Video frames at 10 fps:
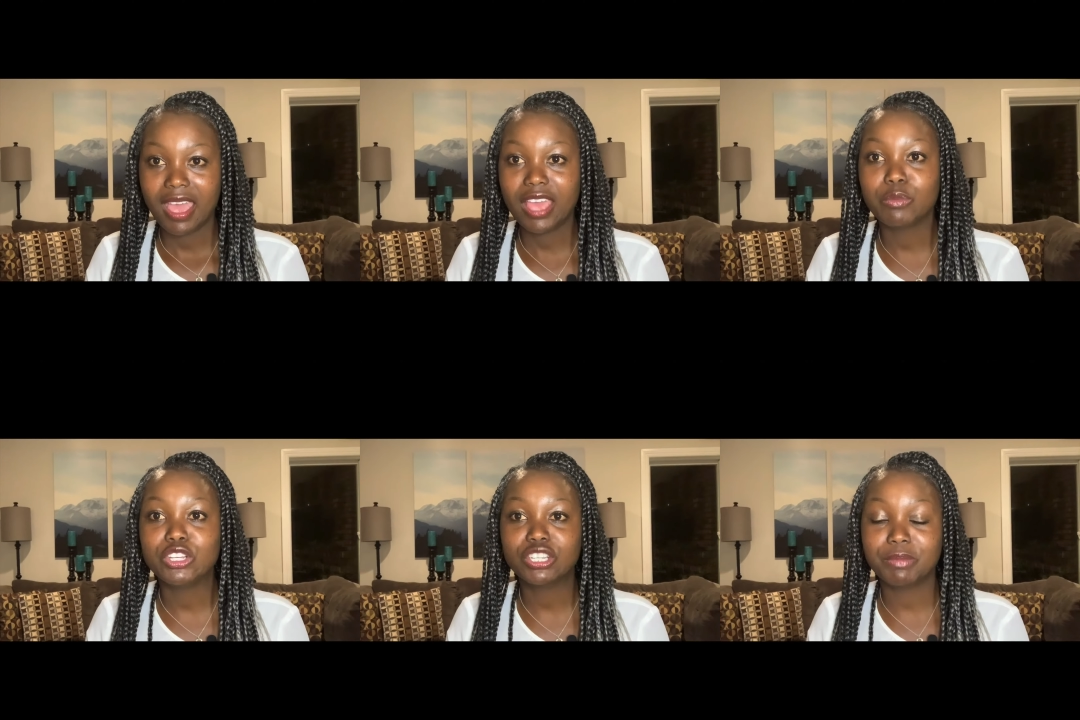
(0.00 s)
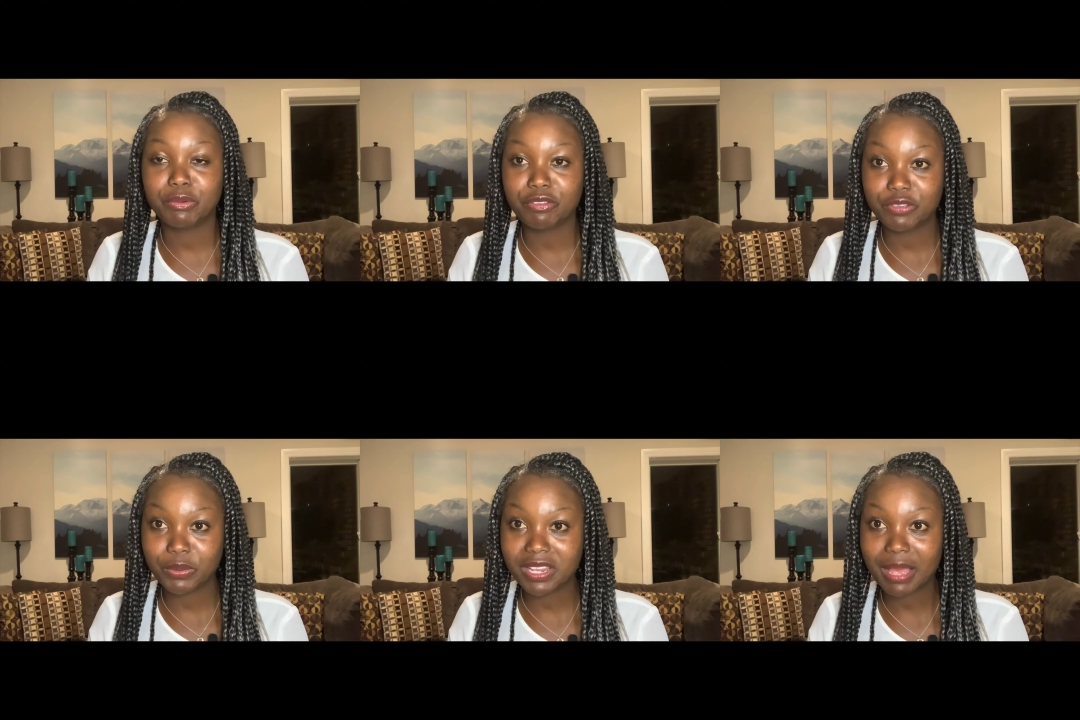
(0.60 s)
and we should be
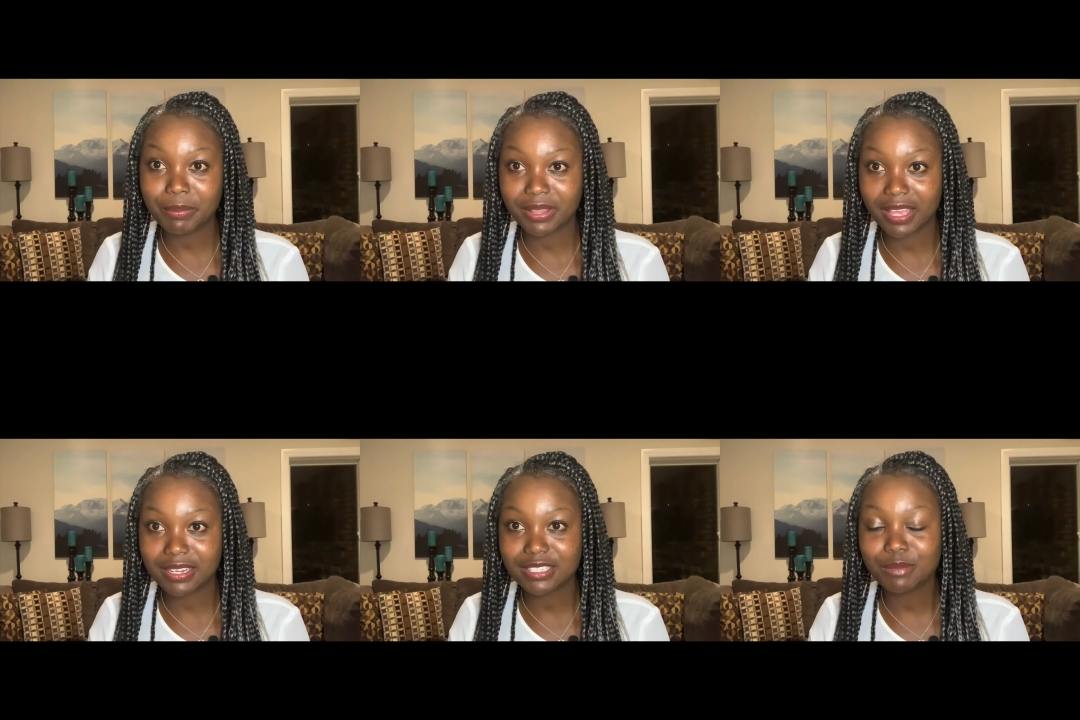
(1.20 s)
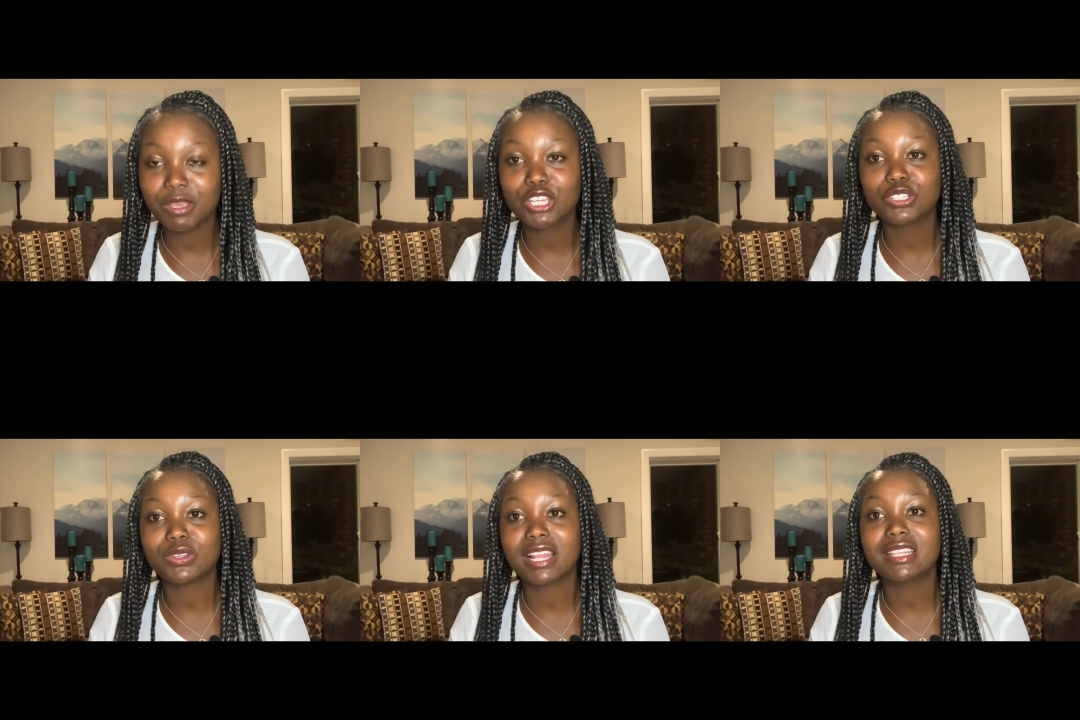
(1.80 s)
reviewing that plan to make
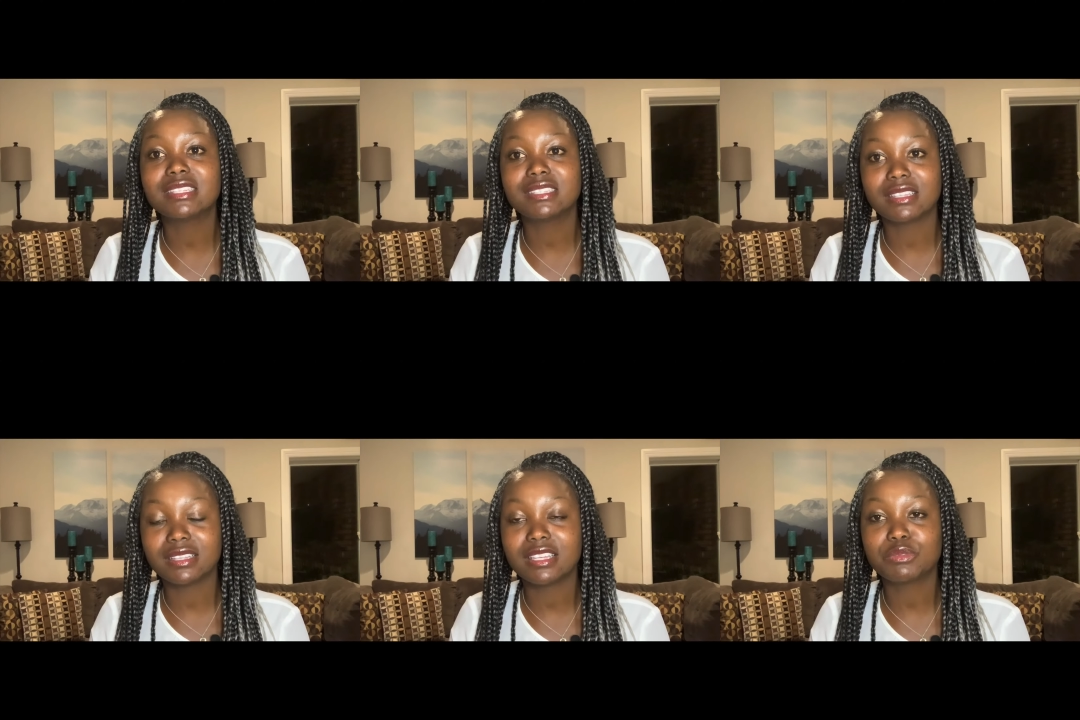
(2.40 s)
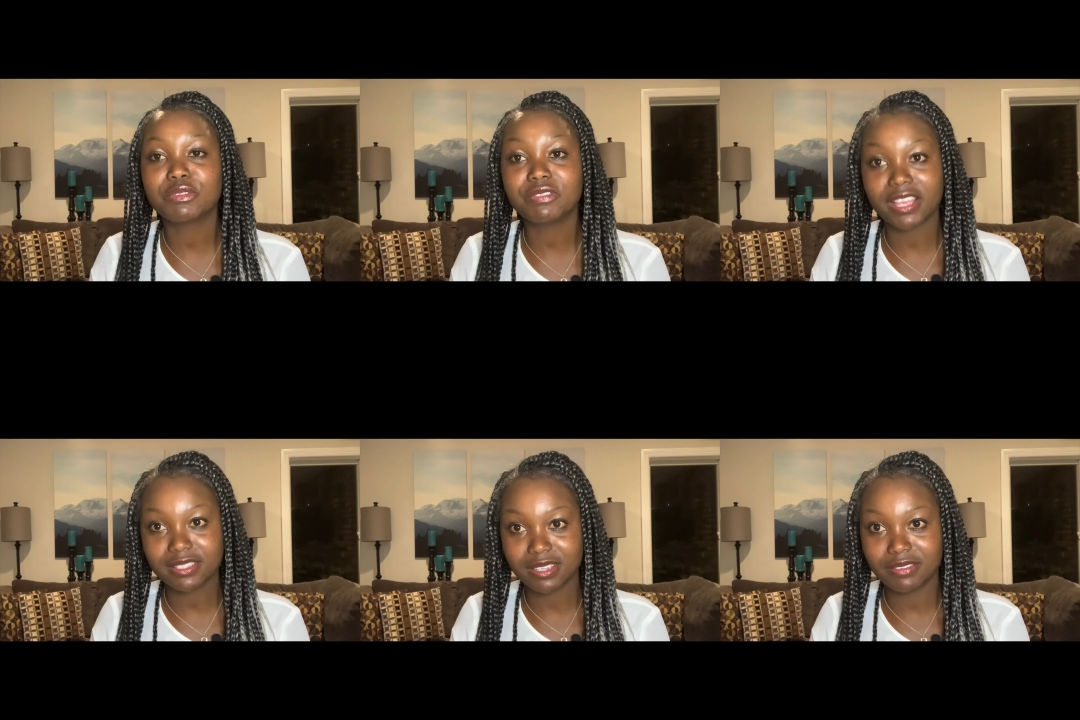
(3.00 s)
sure that it still is
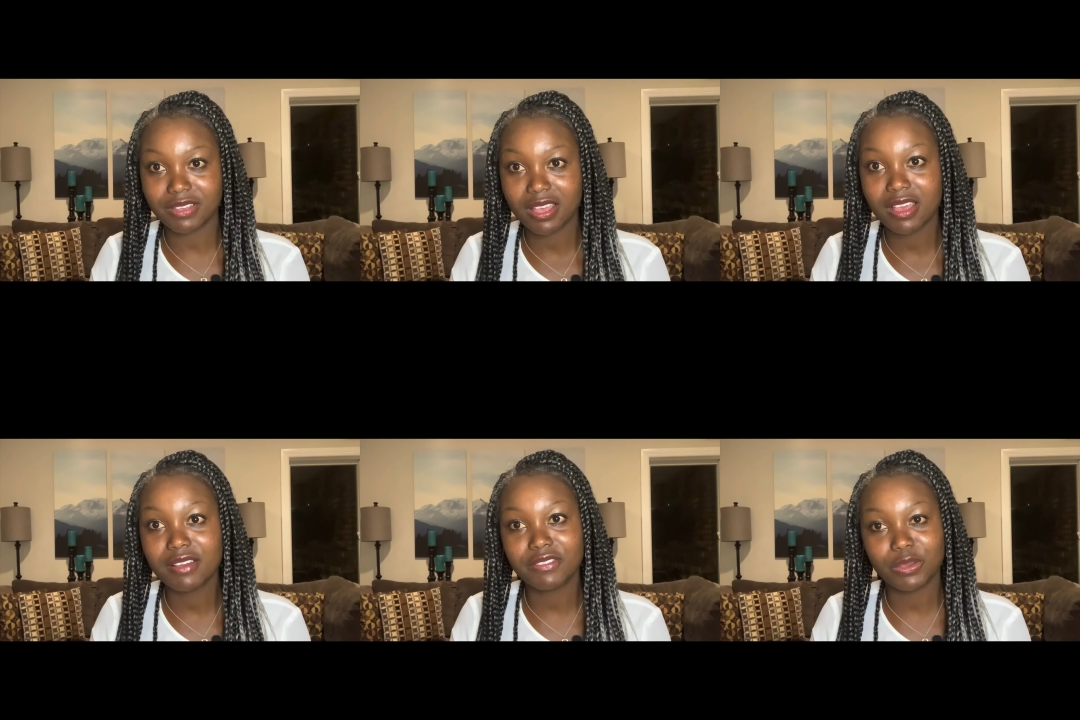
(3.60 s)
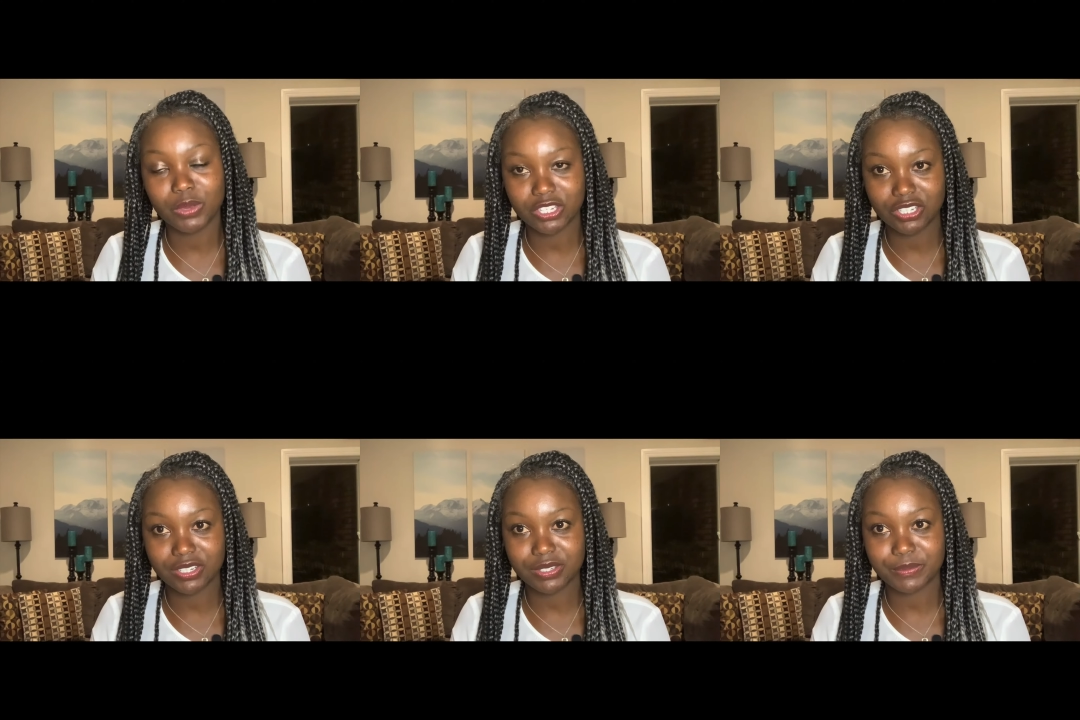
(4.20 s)
reflective of their
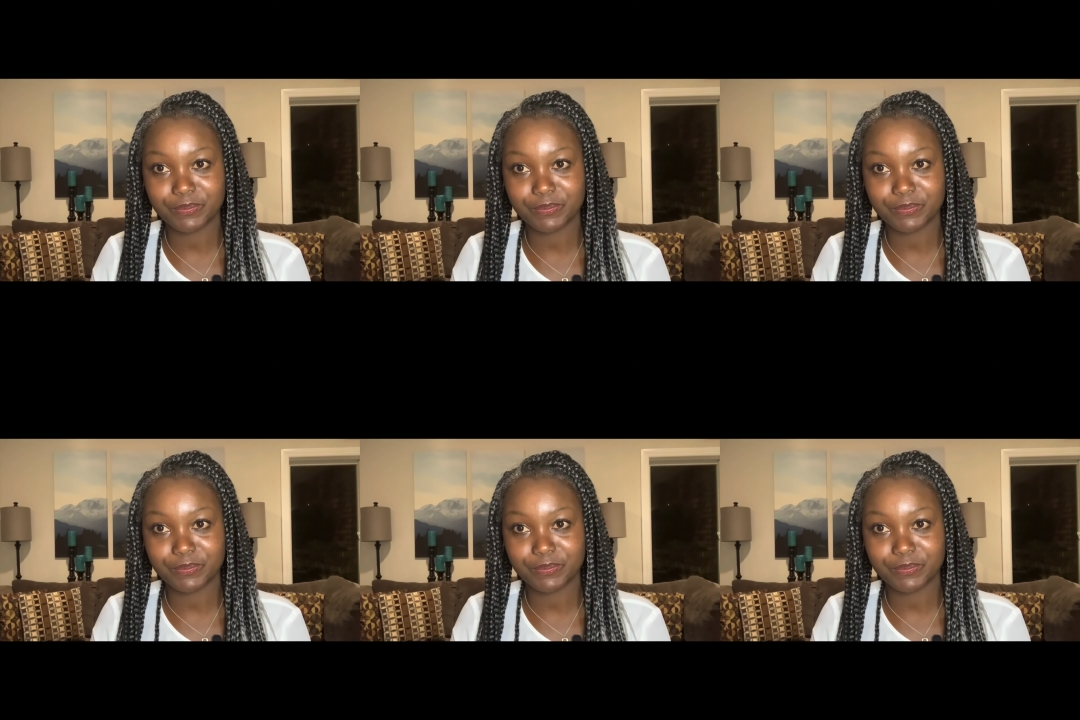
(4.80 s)
wishes.